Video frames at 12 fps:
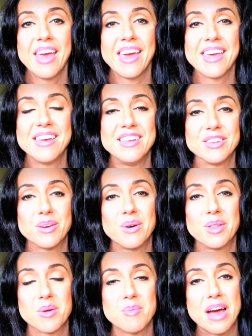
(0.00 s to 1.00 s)
and go
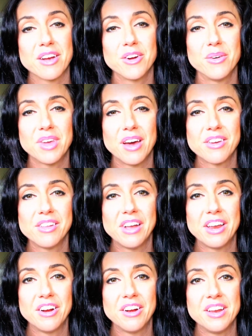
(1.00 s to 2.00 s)
to their macro calculator,